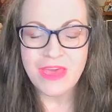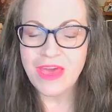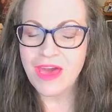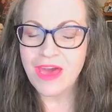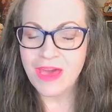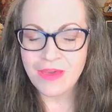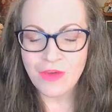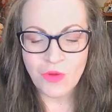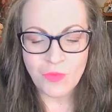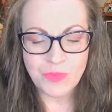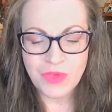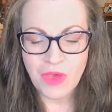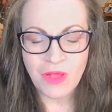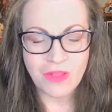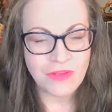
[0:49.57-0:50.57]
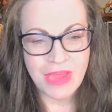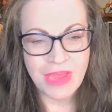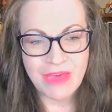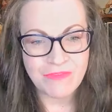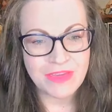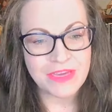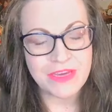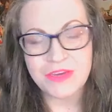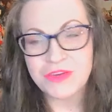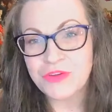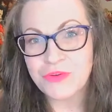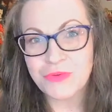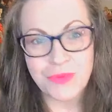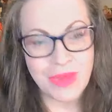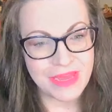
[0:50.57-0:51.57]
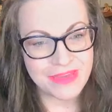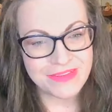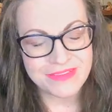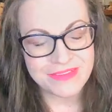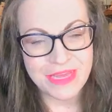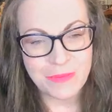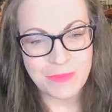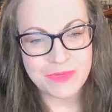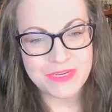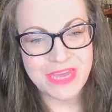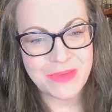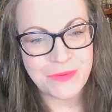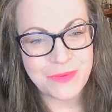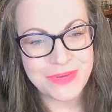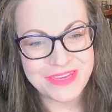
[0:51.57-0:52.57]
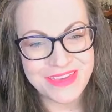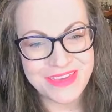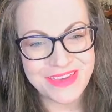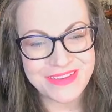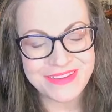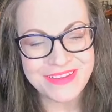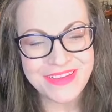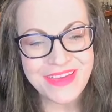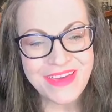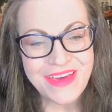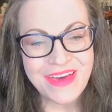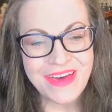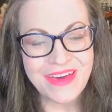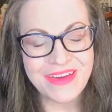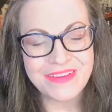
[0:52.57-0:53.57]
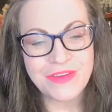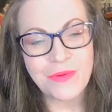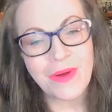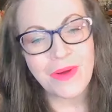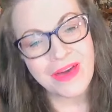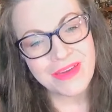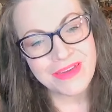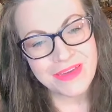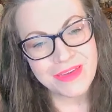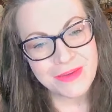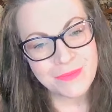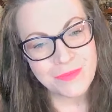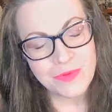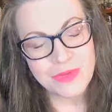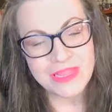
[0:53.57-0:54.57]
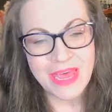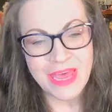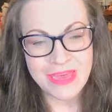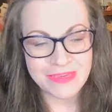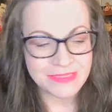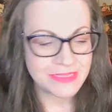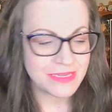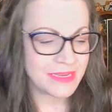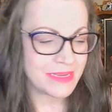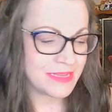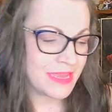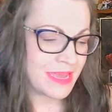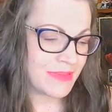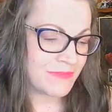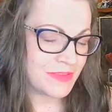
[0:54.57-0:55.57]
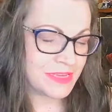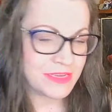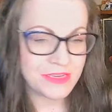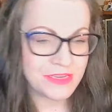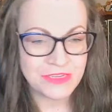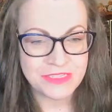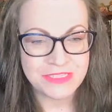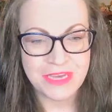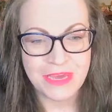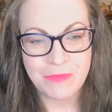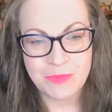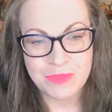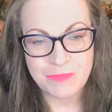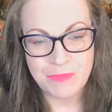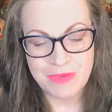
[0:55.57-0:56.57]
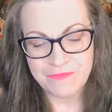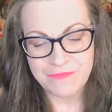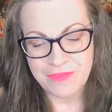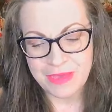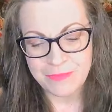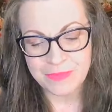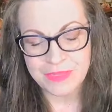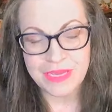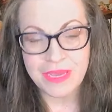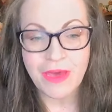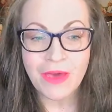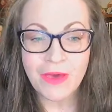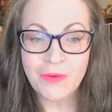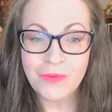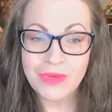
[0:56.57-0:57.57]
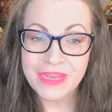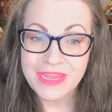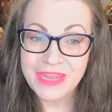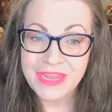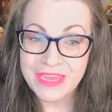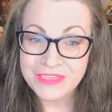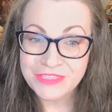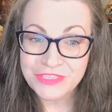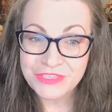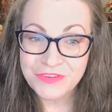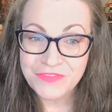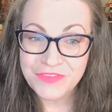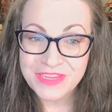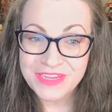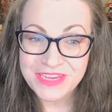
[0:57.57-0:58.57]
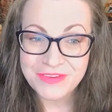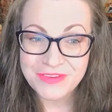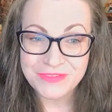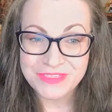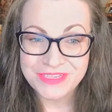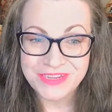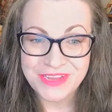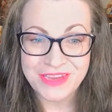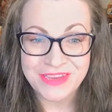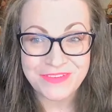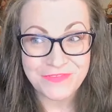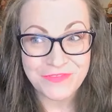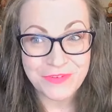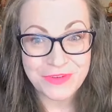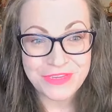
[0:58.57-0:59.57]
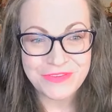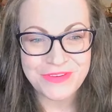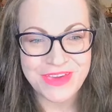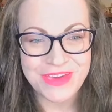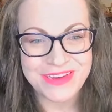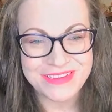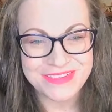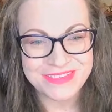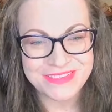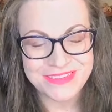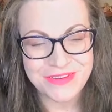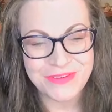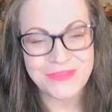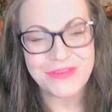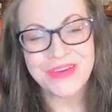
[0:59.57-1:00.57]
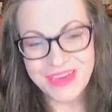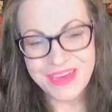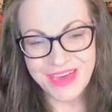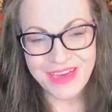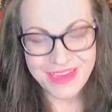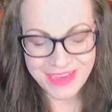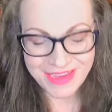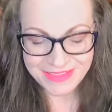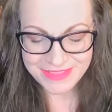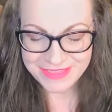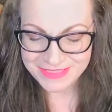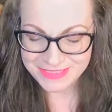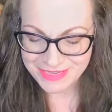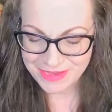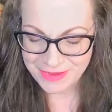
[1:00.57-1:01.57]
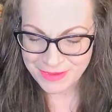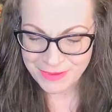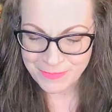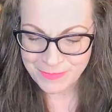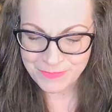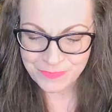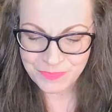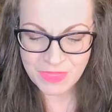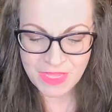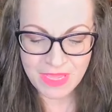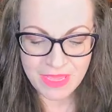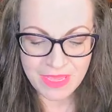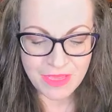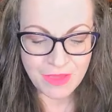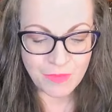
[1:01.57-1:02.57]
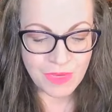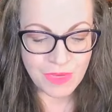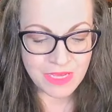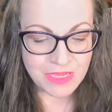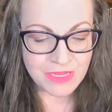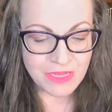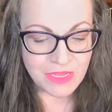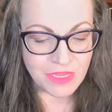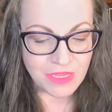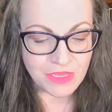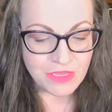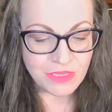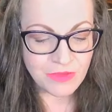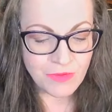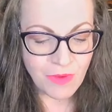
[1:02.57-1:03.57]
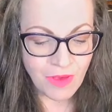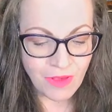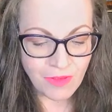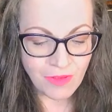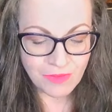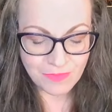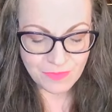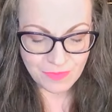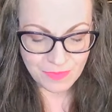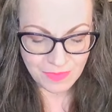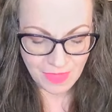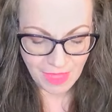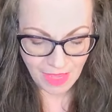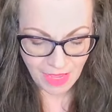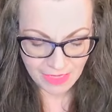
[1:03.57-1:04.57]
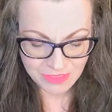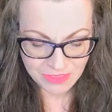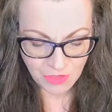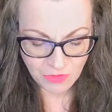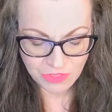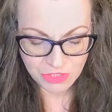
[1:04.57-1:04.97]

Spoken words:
I hope y'all are having a great Labor Day weekend. I know I am relaxing and having a good time with my family. Oh, and an extra video tonight for you guys. So I had the time. But you all, I told